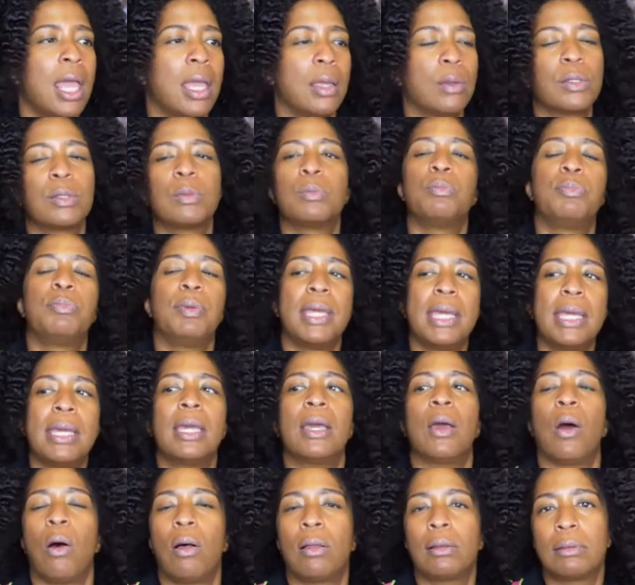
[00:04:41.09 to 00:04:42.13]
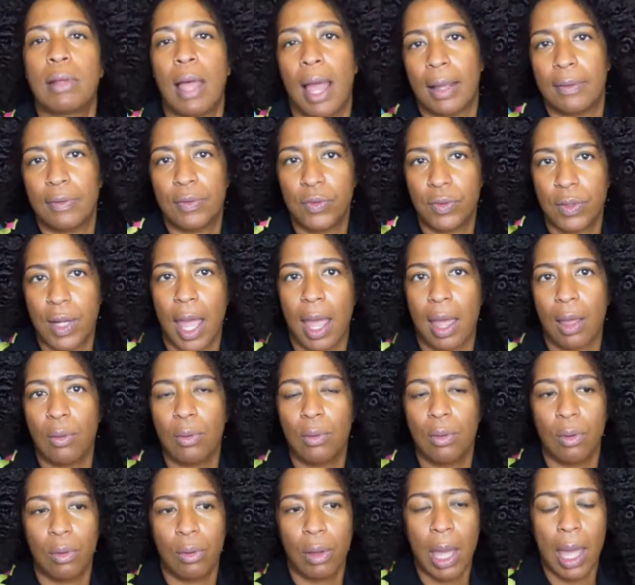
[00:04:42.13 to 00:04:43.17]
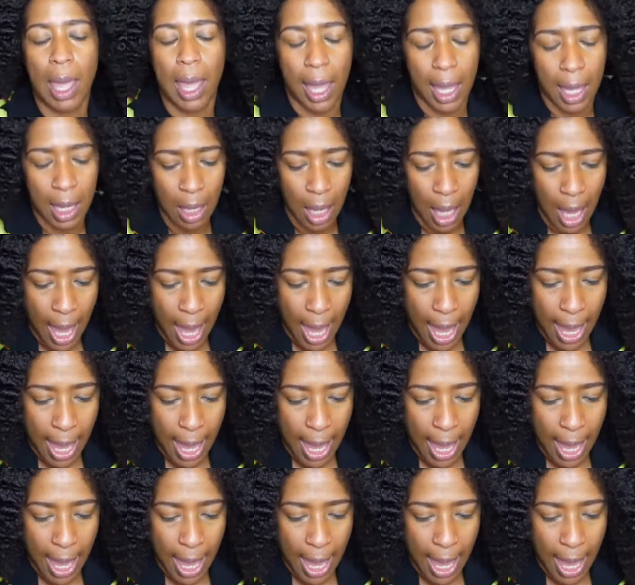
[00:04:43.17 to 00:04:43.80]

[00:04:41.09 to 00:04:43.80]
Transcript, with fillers: it was big on lifestyle. Okay.